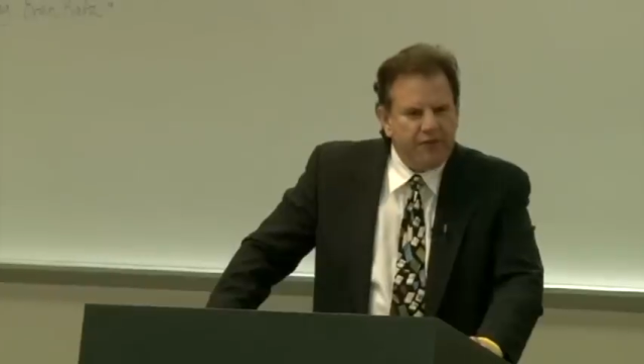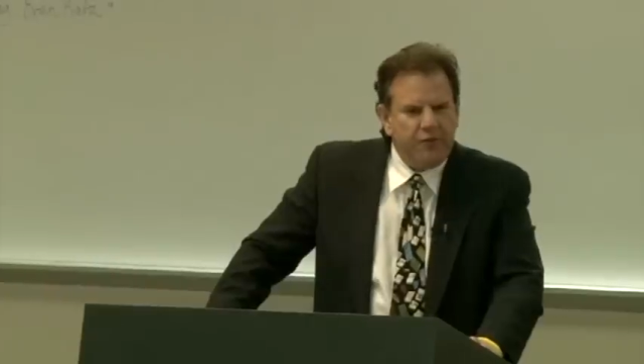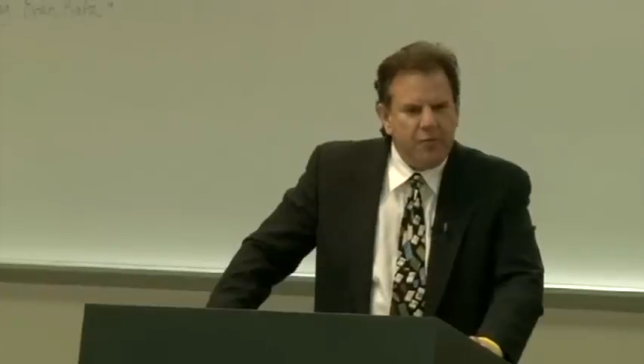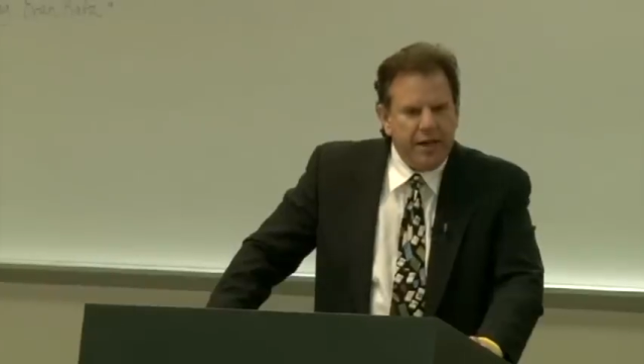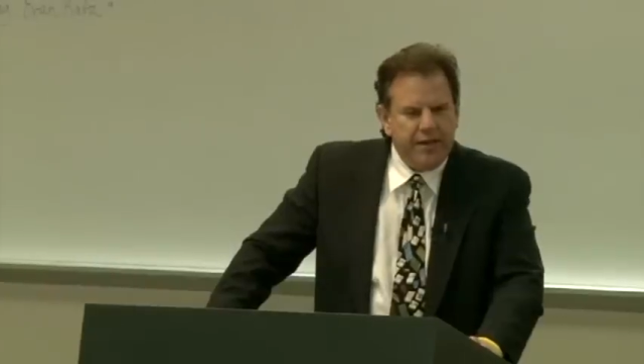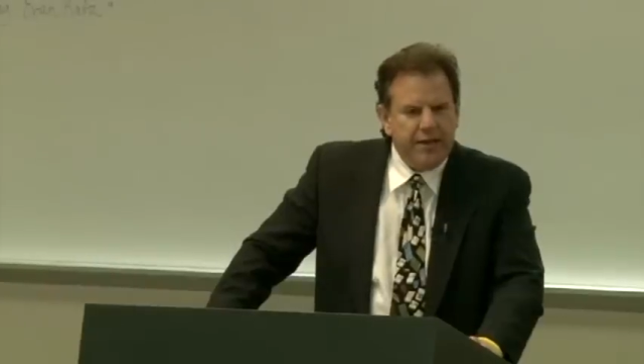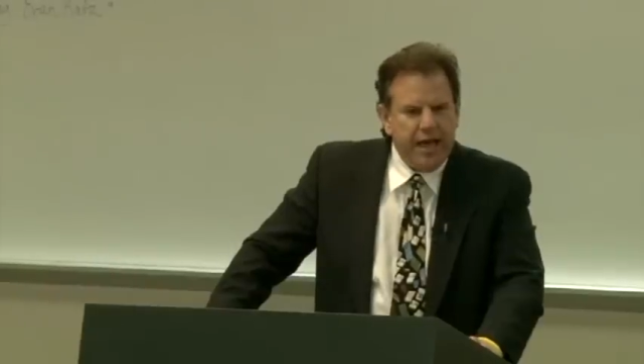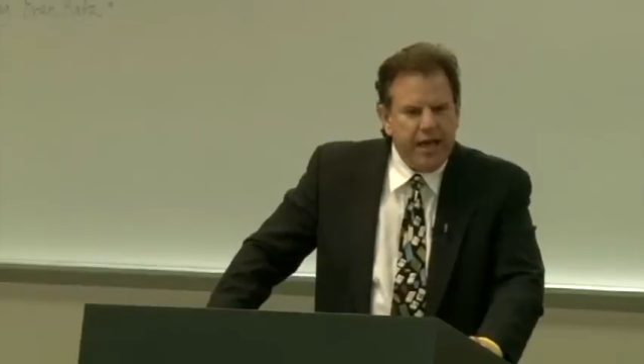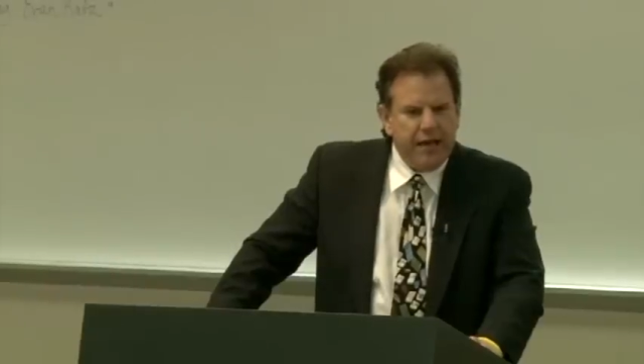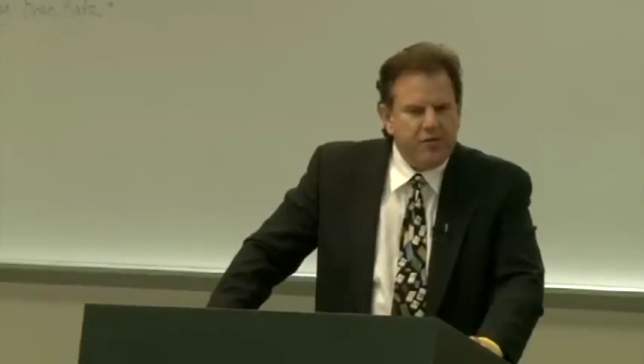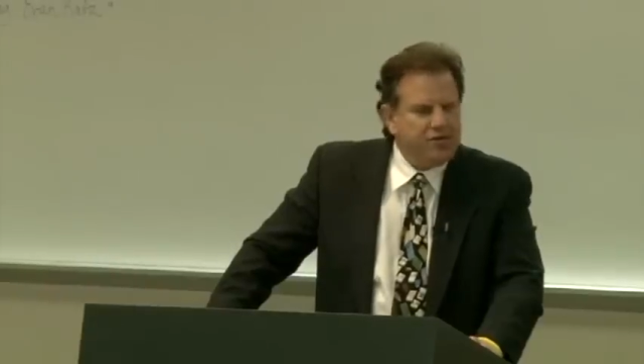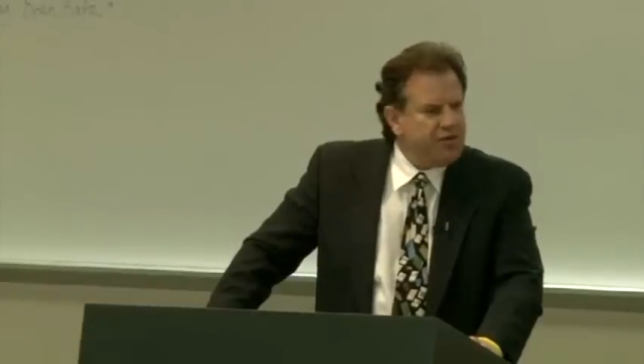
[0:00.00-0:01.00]
for my dad.
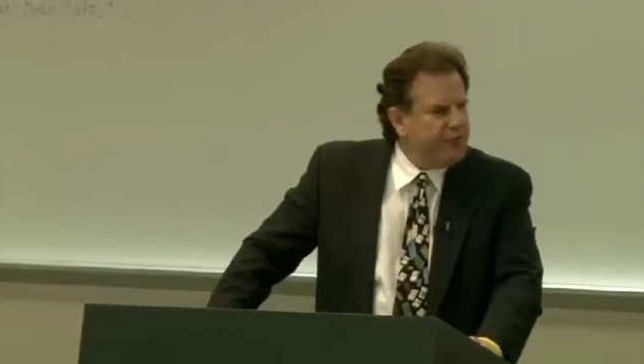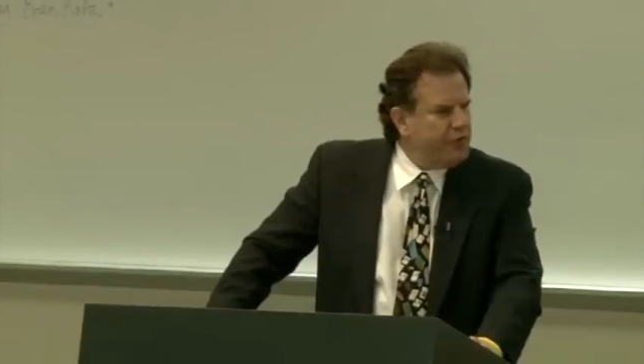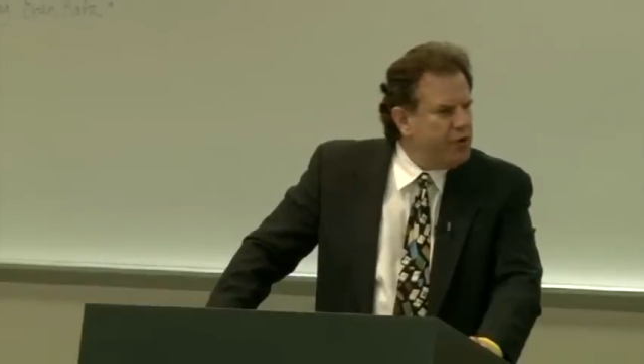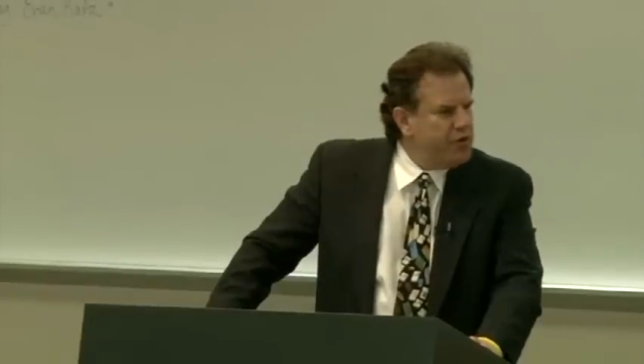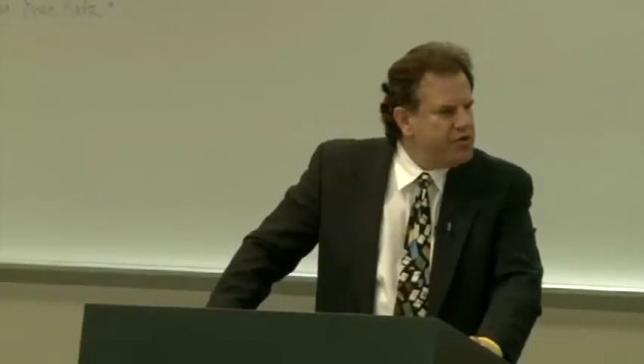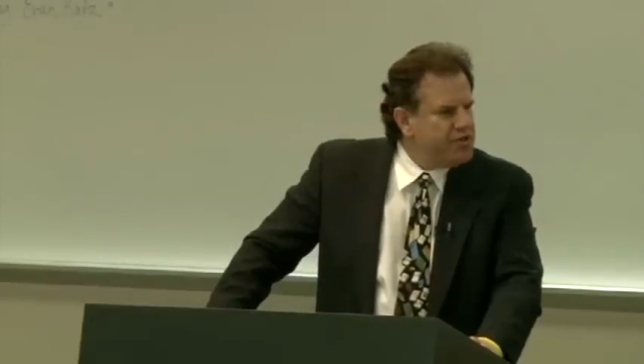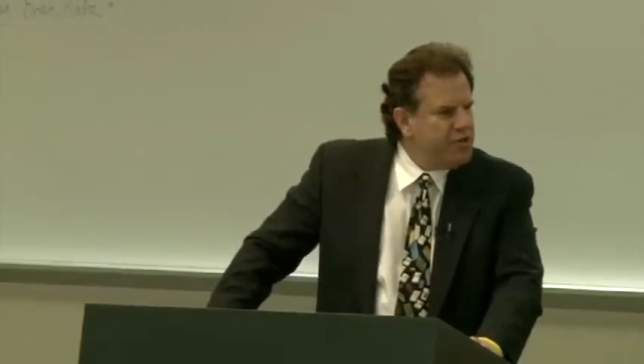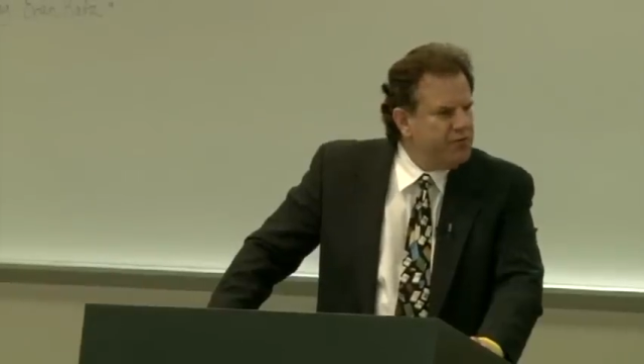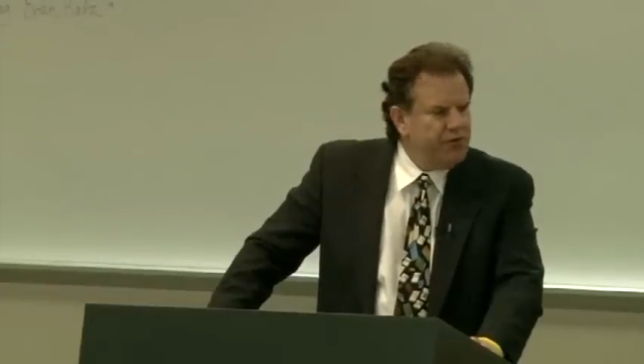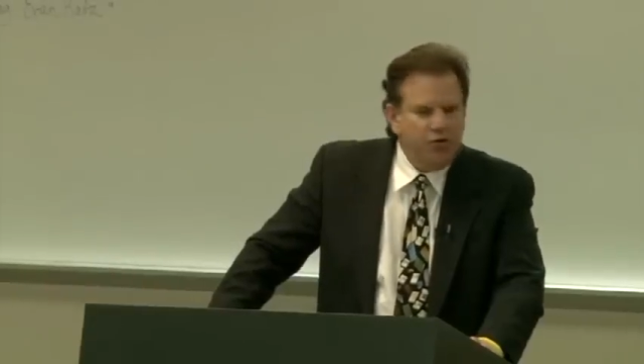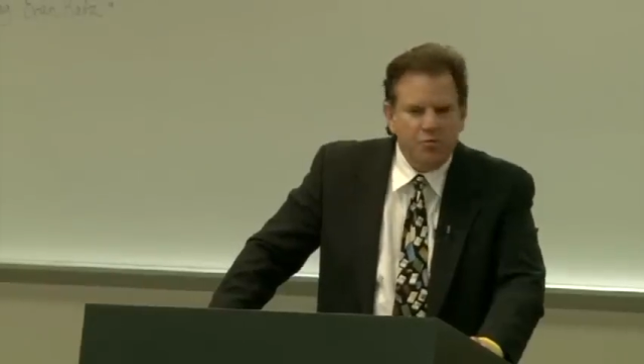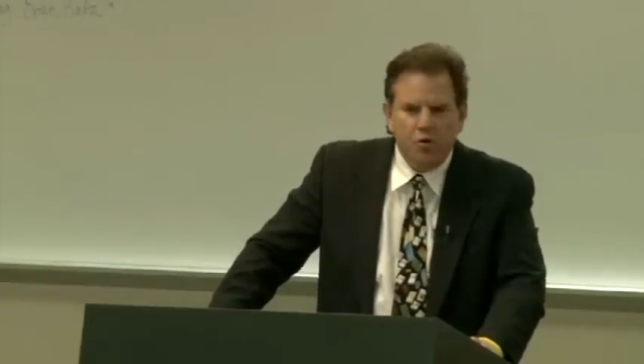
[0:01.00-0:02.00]
I was the first of two